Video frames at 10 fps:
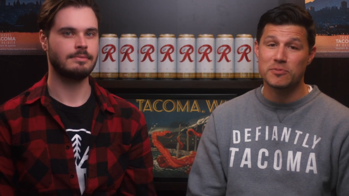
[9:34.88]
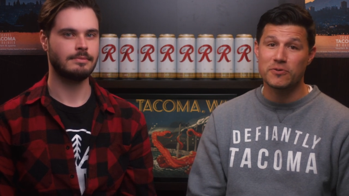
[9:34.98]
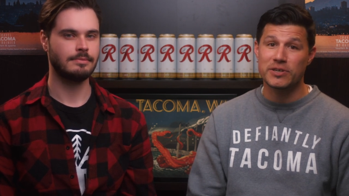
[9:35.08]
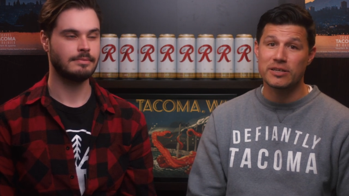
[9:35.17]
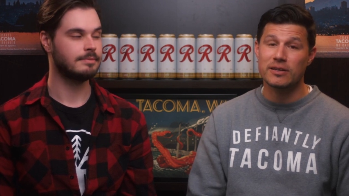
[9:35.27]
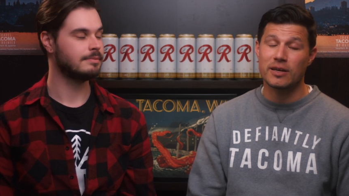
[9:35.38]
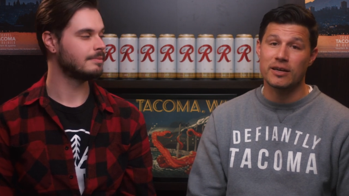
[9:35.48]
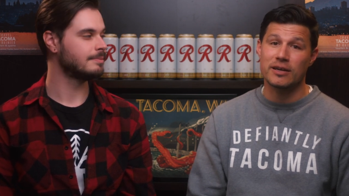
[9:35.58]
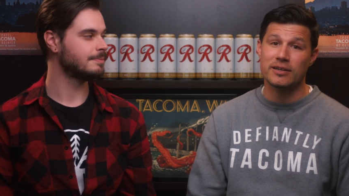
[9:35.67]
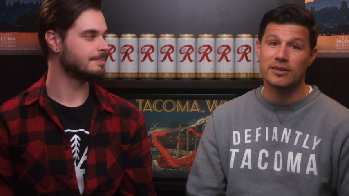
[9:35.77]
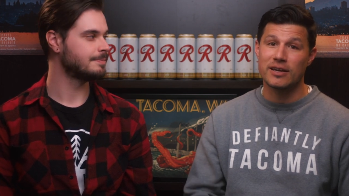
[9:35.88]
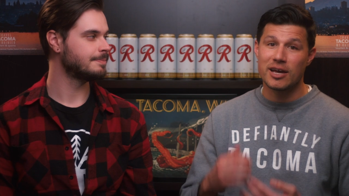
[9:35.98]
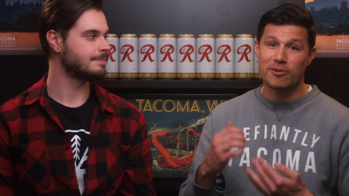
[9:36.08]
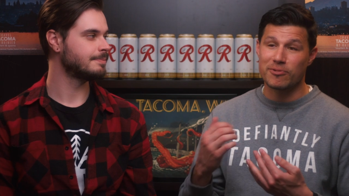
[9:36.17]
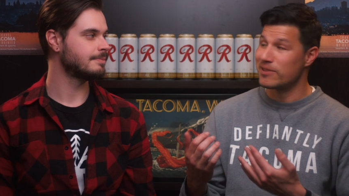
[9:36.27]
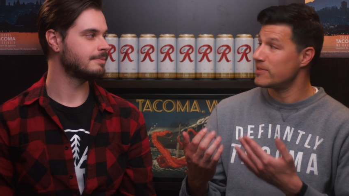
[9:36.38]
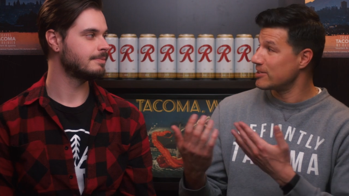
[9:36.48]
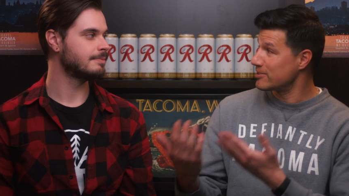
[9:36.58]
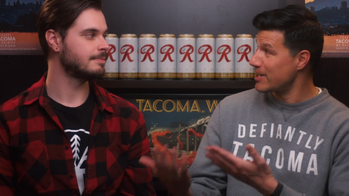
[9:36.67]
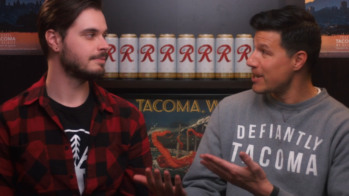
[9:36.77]
Speaker 1: movie, and I want to
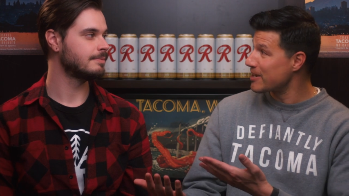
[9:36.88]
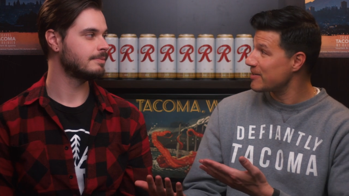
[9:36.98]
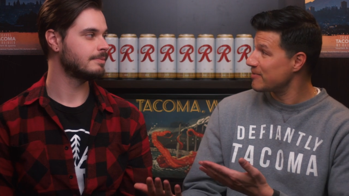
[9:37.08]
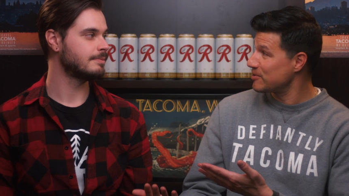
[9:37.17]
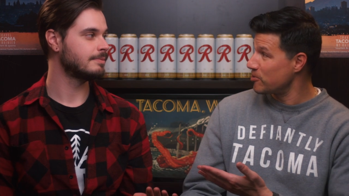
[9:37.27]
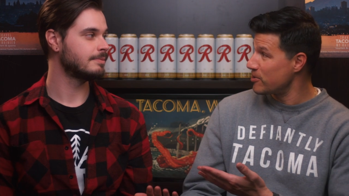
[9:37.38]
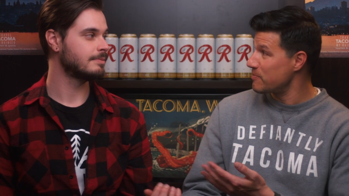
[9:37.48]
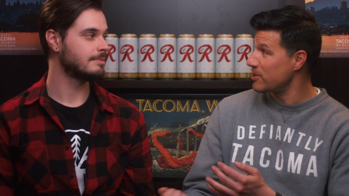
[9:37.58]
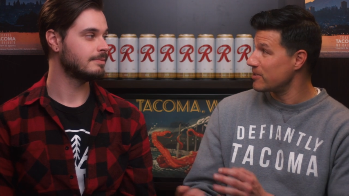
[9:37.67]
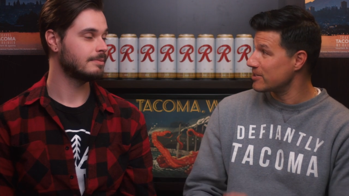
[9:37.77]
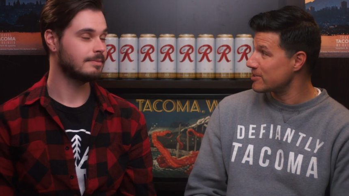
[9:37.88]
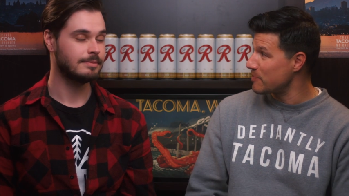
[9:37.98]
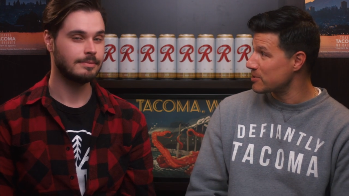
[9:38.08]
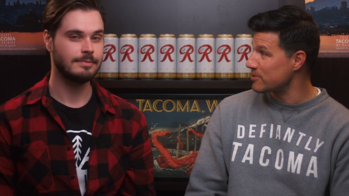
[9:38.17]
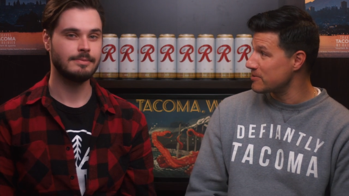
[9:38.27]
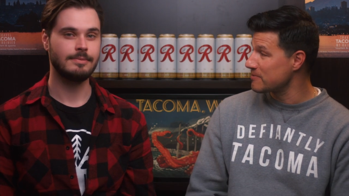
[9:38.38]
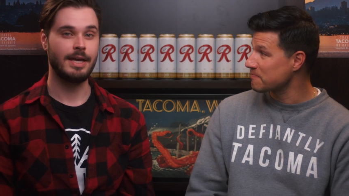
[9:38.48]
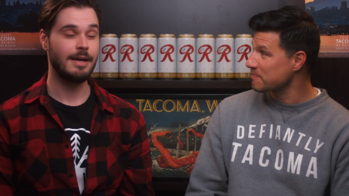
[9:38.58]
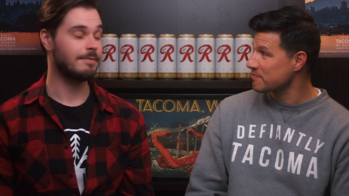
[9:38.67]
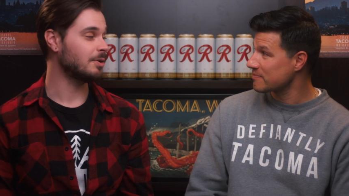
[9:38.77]
thank Zach for joining me on this episode.
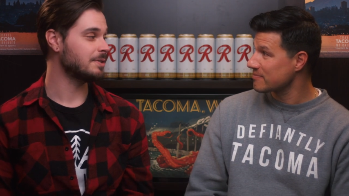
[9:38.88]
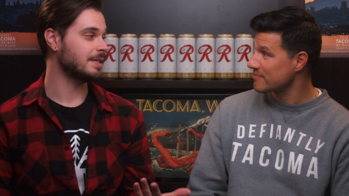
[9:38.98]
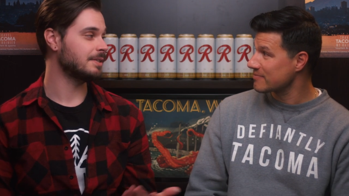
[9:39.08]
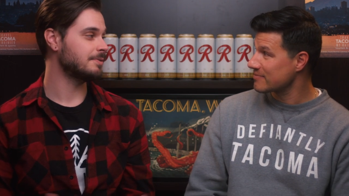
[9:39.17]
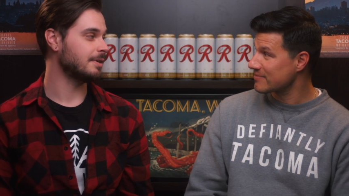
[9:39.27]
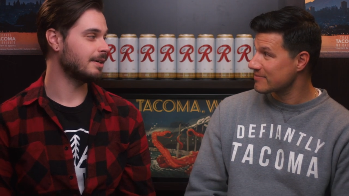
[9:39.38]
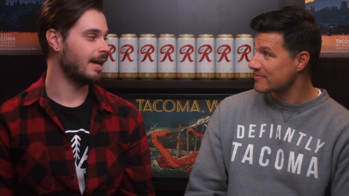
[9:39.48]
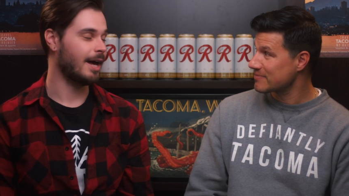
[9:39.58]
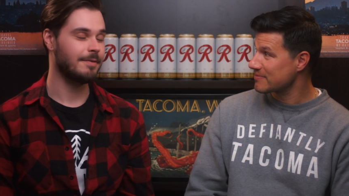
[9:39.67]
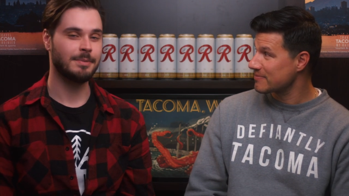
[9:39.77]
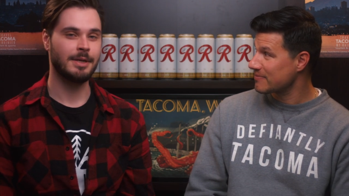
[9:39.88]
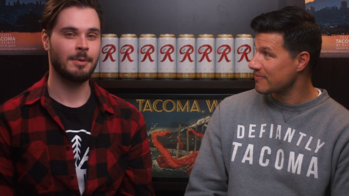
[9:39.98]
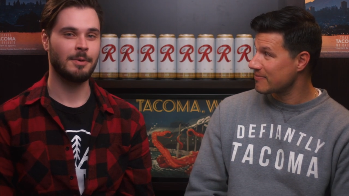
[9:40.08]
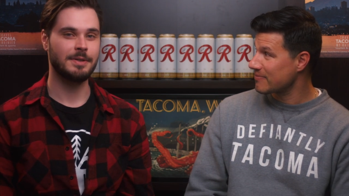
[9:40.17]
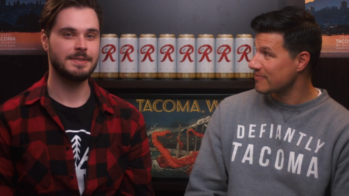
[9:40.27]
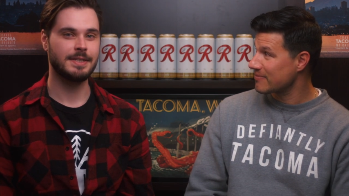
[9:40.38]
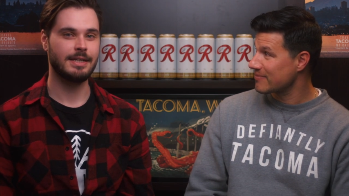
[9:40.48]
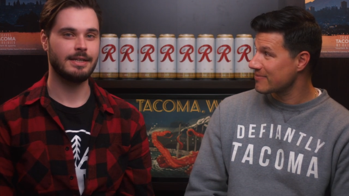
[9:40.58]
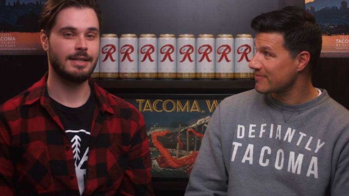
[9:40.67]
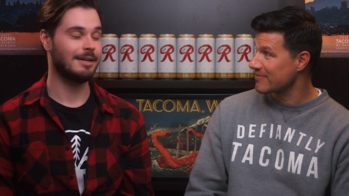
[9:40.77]
Yeah, of course. Thanks for having me.
Speaker 2: I'm always
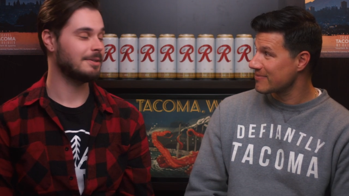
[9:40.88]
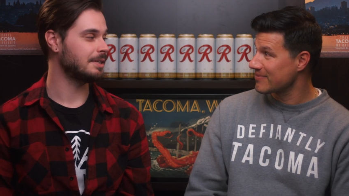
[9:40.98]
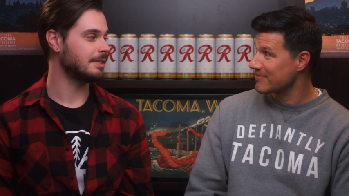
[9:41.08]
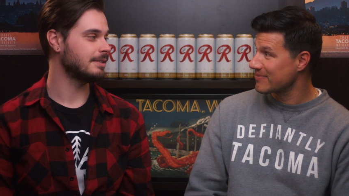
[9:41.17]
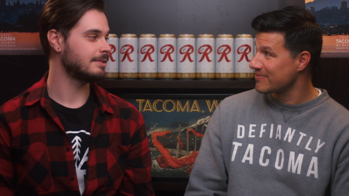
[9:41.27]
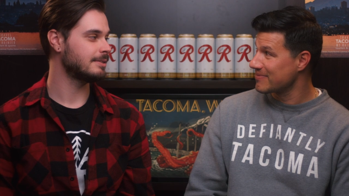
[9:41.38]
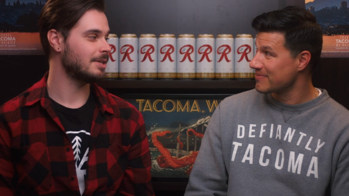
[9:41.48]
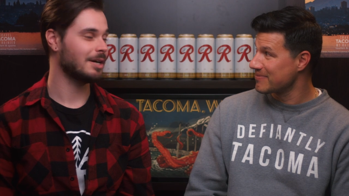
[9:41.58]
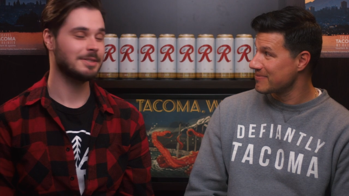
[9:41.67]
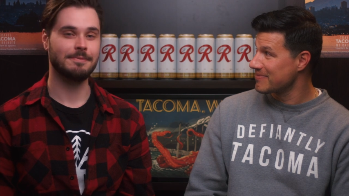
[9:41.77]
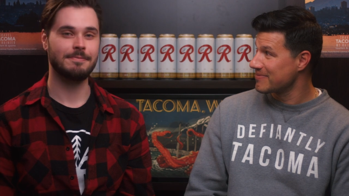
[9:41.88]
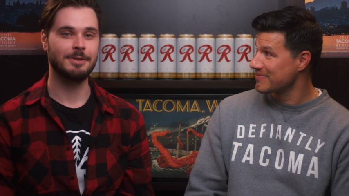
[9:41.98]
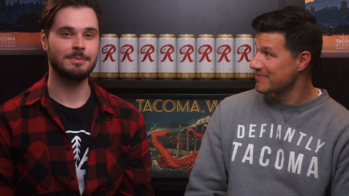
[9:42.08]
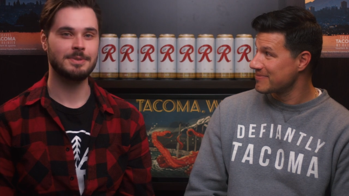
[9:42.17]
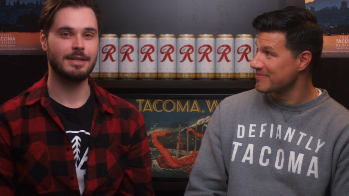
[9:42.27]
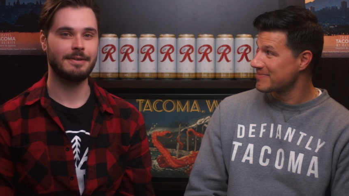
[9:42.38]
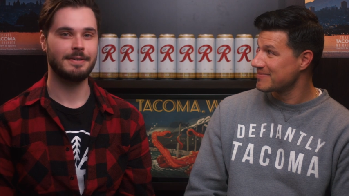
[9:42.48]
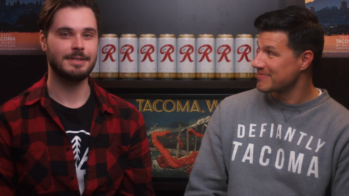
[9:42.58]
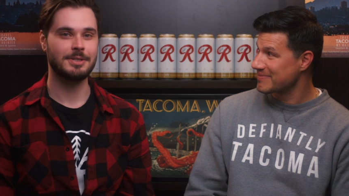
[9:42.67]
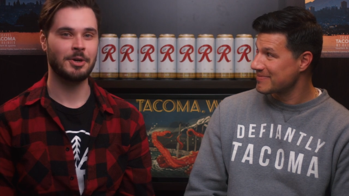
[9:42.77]
down to talk some film stuff
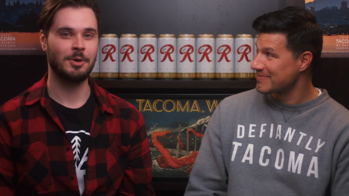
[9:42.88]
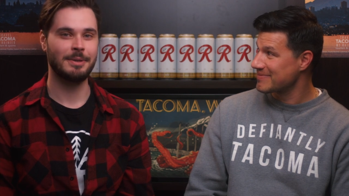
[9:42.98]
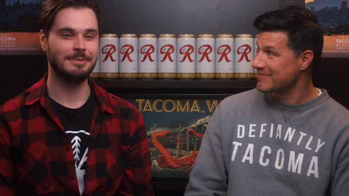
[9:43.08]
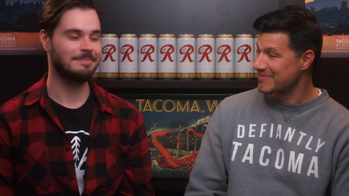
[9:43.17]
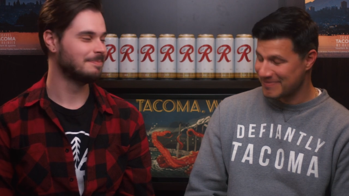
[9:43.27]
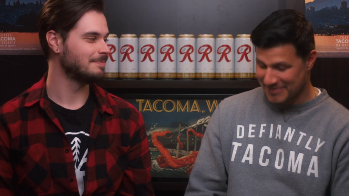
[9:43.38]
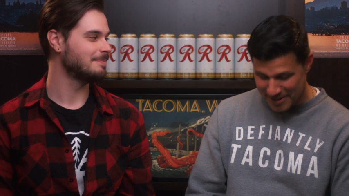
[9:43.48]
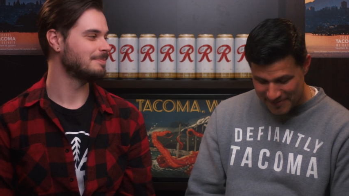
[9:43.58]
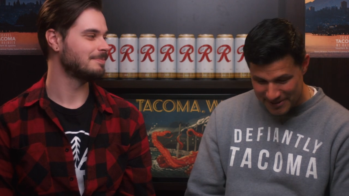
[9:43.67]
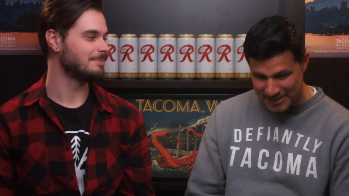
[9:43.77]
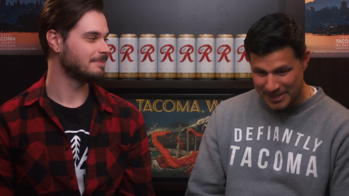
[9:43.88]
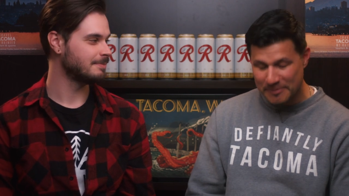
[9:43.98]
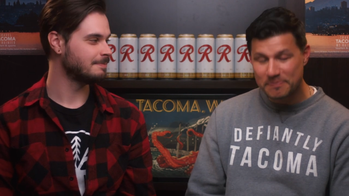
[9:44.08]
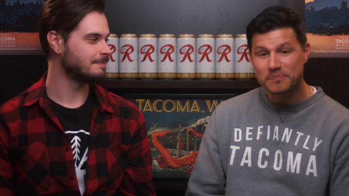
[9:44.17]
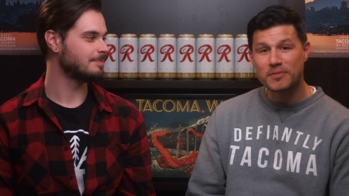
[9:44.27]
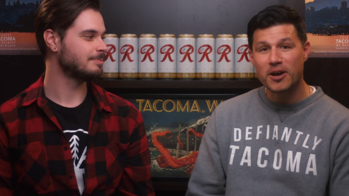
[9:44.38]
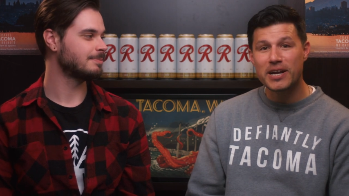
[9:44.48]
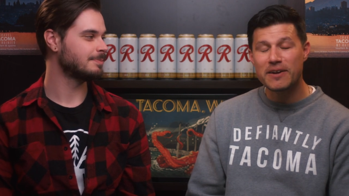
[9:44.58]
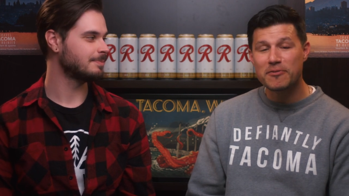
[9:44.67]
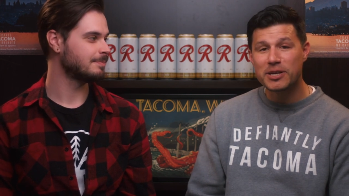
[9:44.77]
in Tacoma. Definitely. All
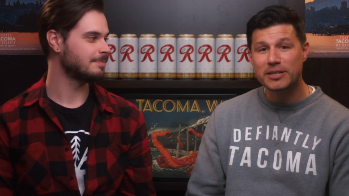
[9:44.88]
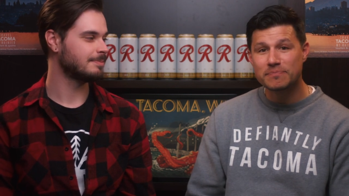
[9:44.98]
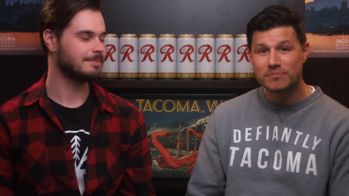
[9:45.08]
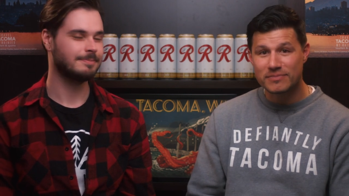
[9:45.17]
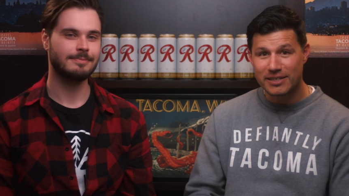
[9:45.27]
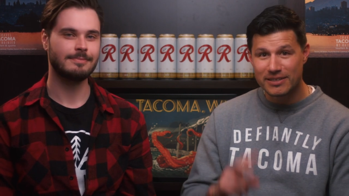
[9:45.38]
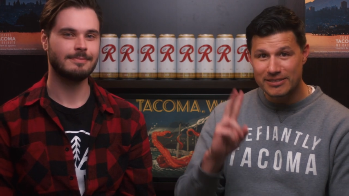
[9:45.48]
right, everybody.
Speaker 1: Take it